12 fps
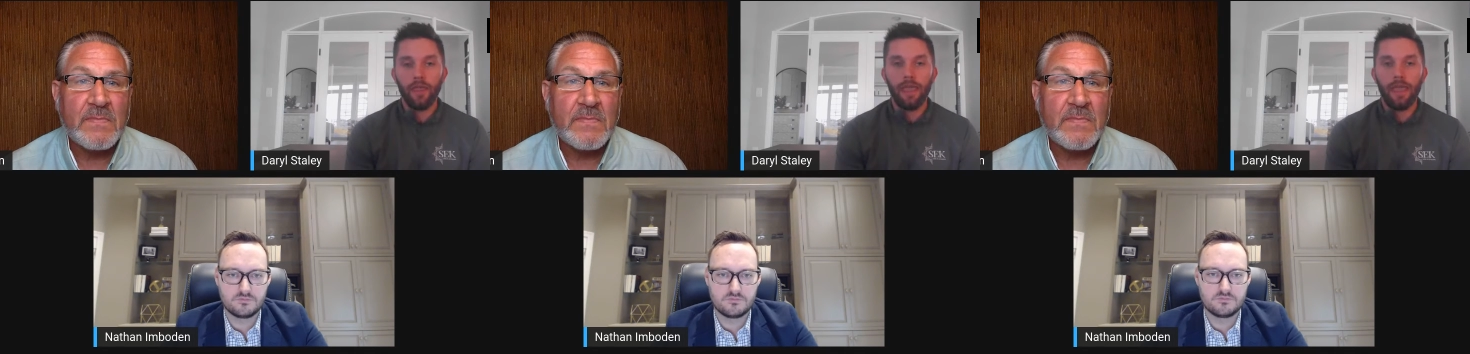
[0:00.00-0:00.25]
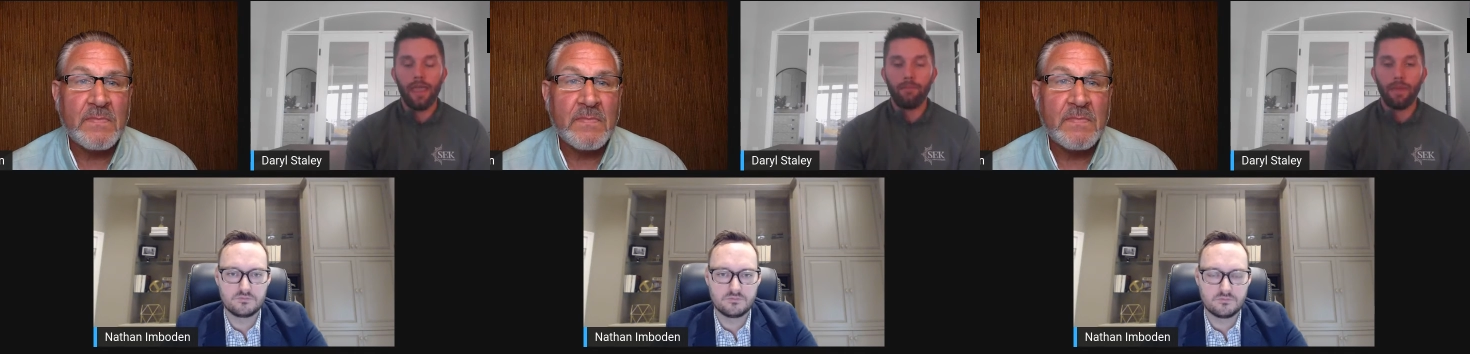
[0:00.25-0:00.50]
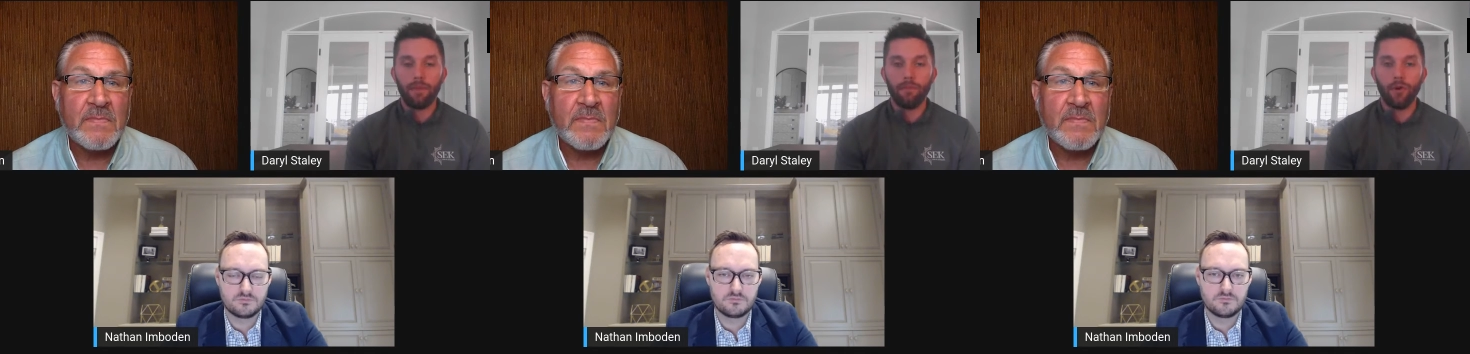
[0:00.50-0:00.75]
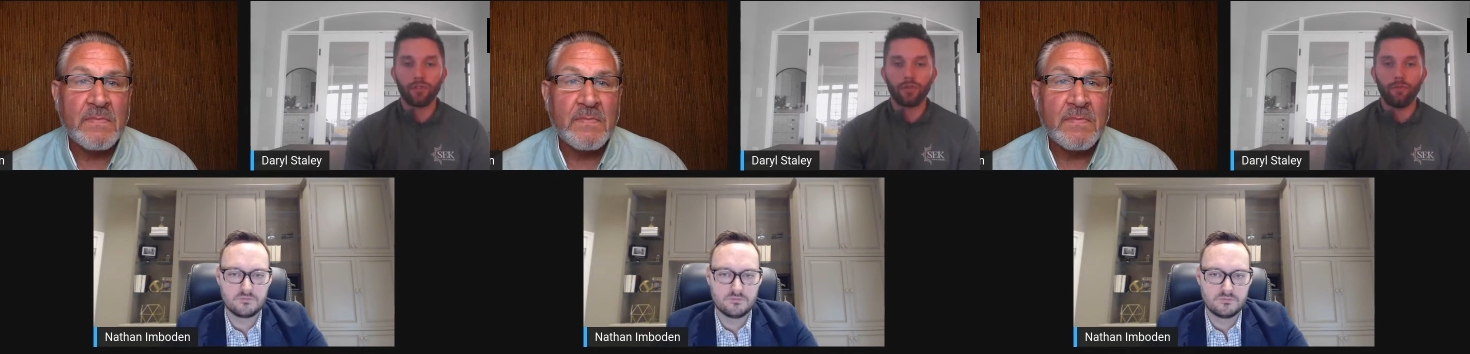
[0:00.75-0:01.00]
Speaker 1: And maybe
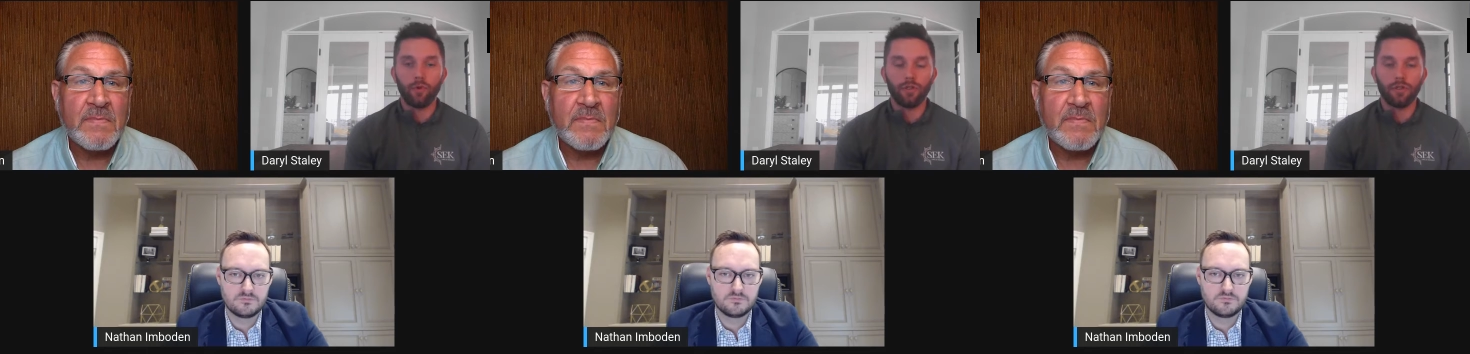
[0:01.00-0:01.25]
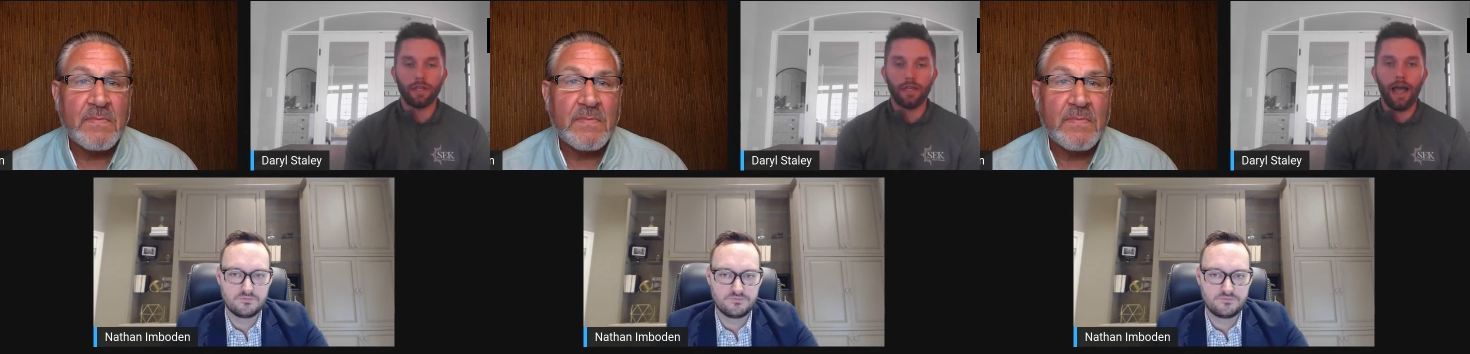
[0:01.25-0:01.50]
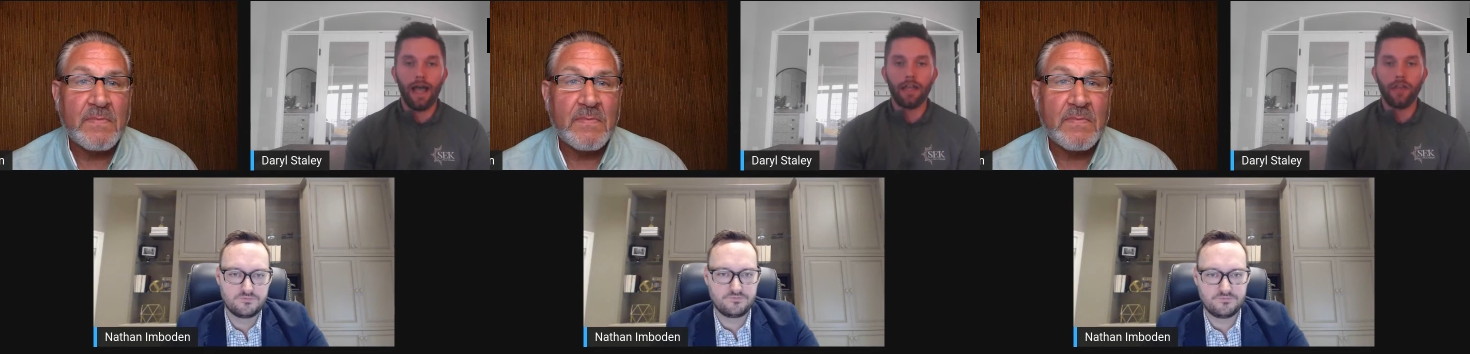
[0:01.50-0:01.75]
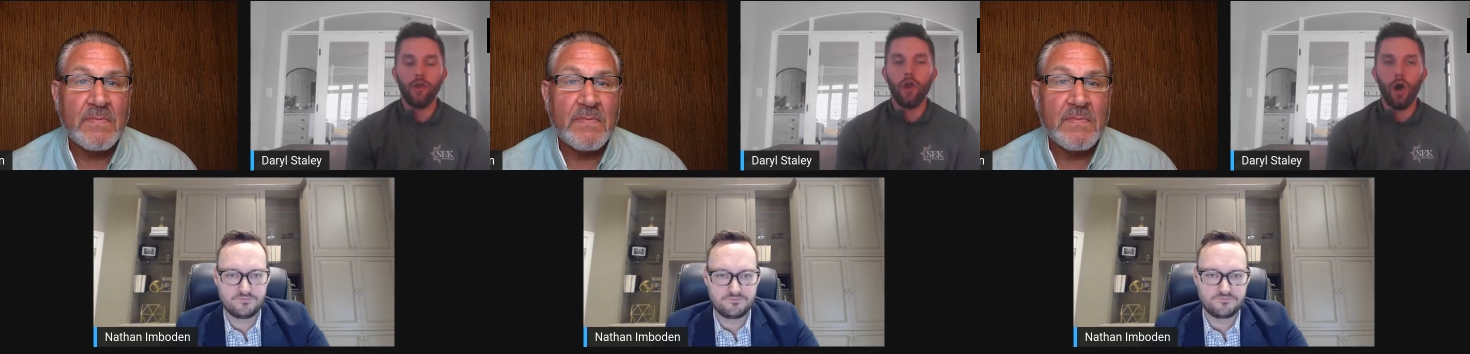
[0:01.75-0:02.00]
most importantly, I
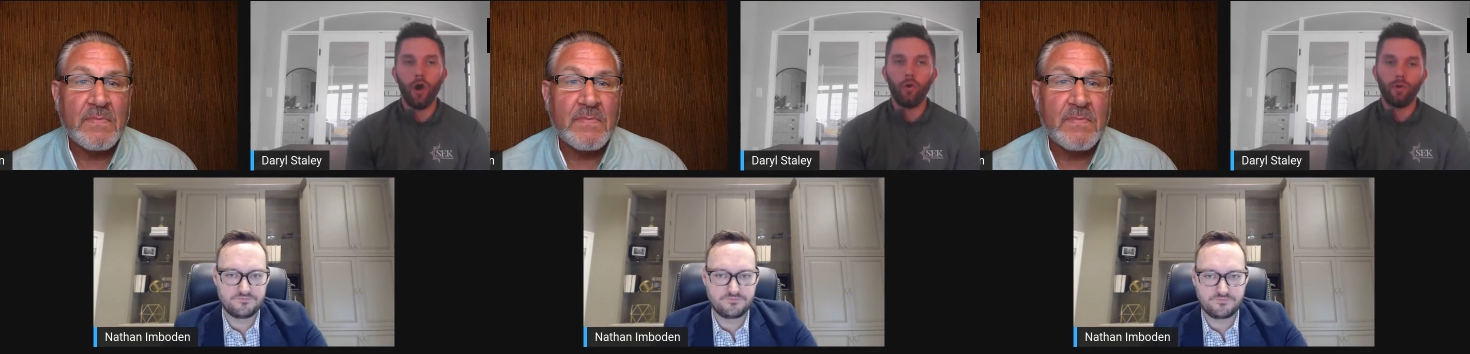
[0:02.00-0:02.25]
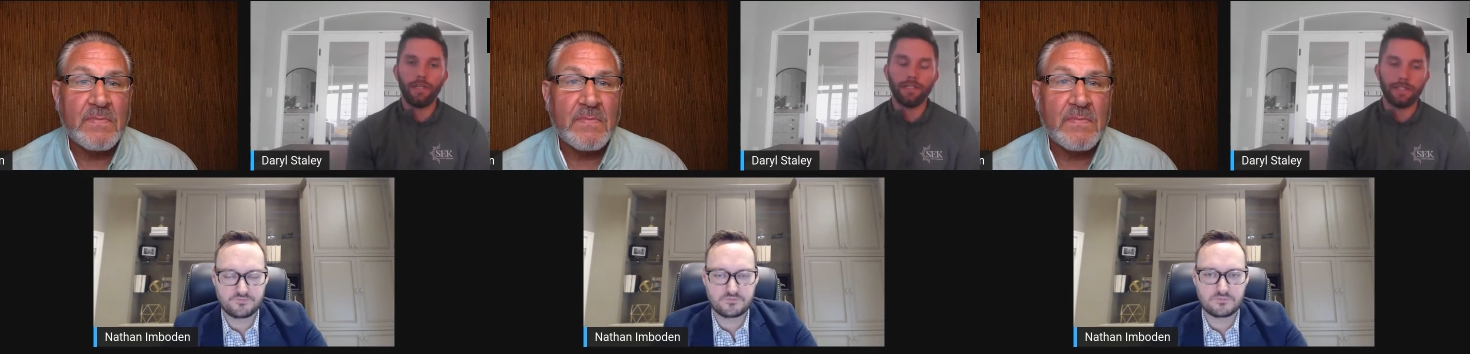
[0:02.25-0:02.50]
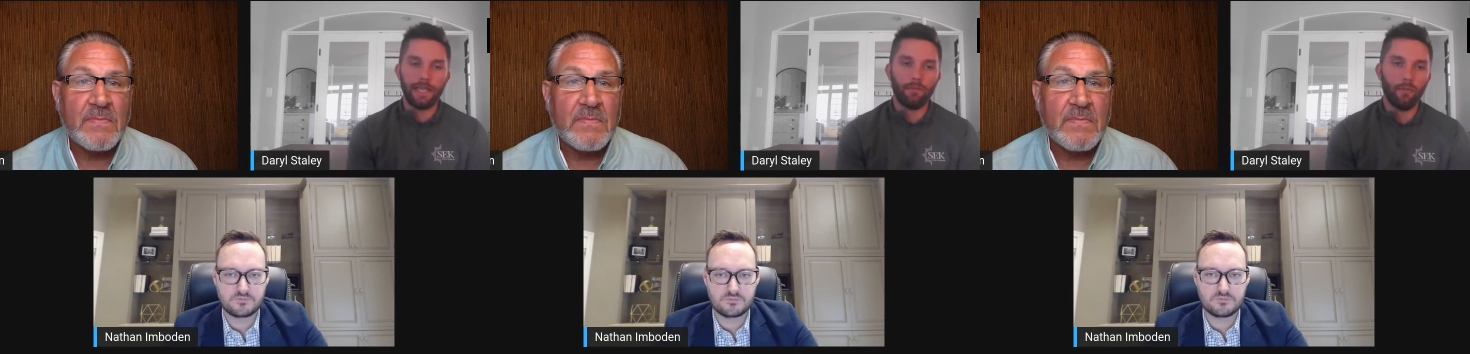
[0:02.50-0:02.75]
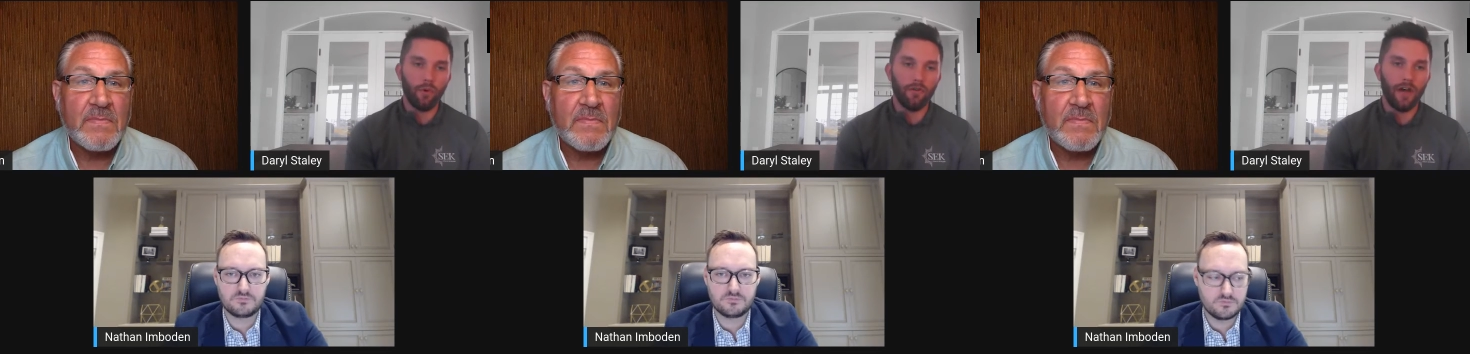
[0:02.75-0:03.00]
know he's
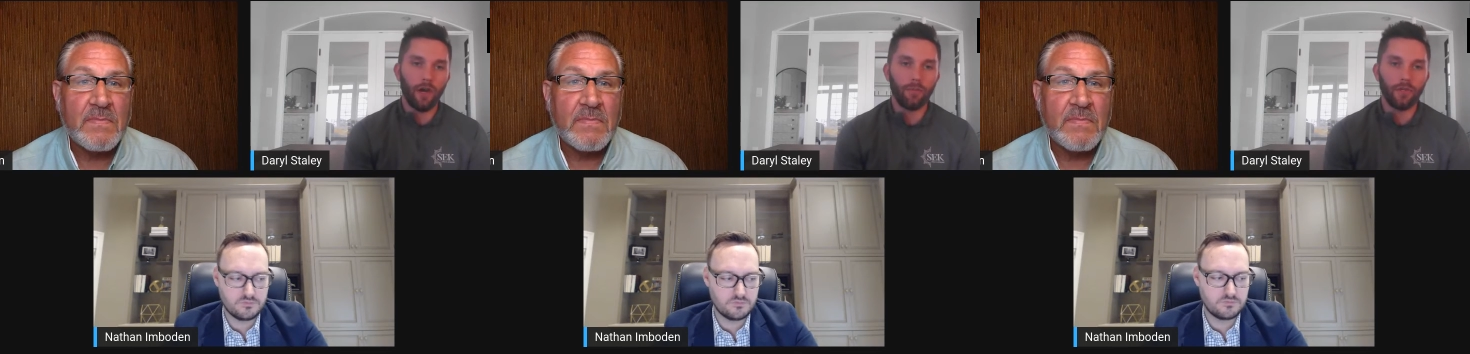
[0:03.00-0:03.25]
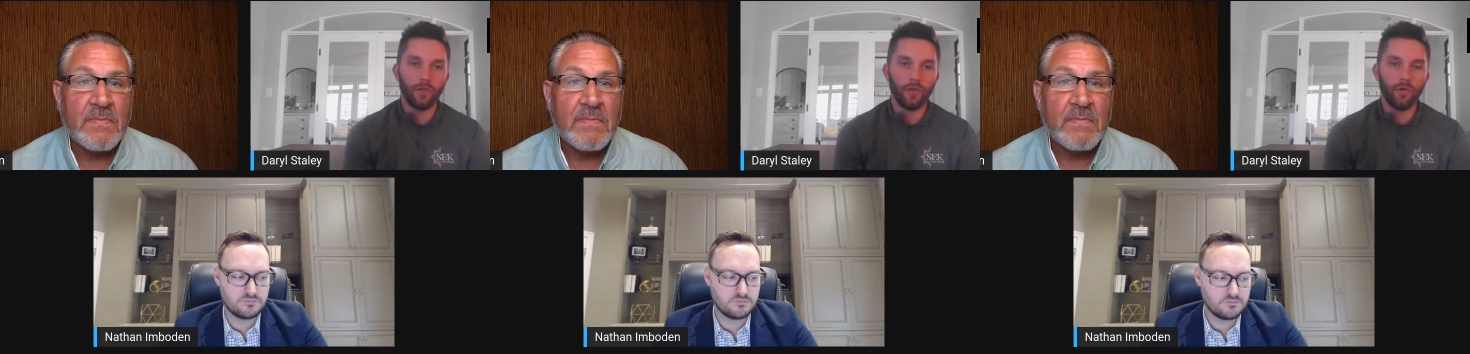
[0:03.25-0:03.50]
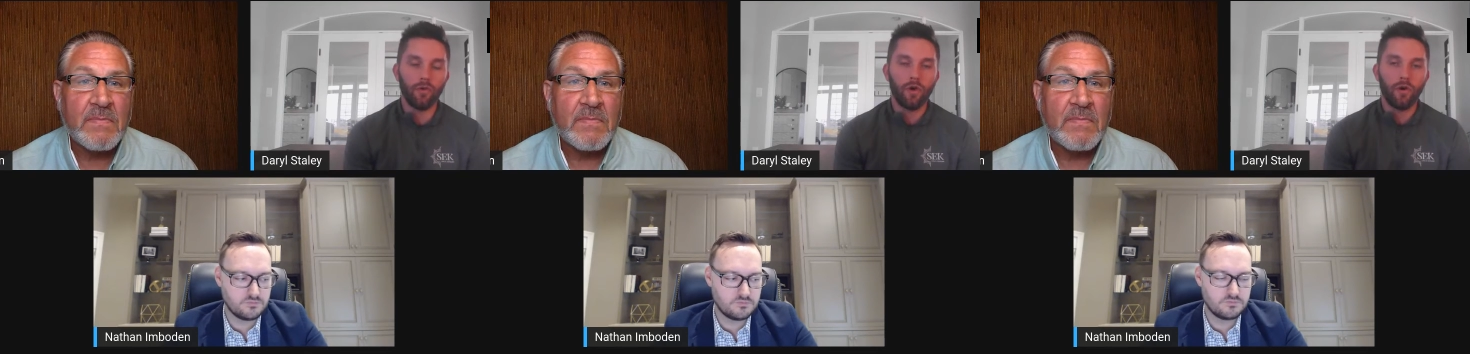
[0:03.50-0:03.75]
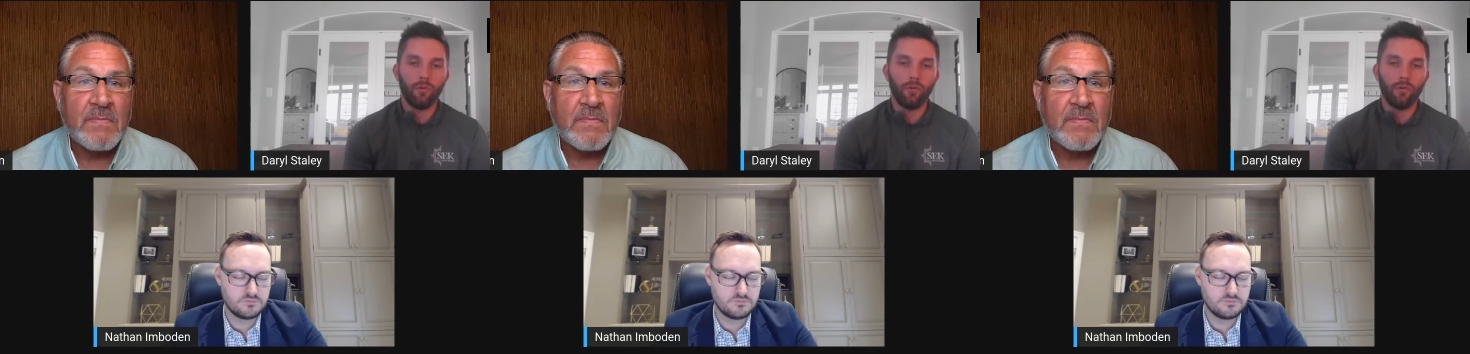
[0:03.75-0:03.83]
capable of helping you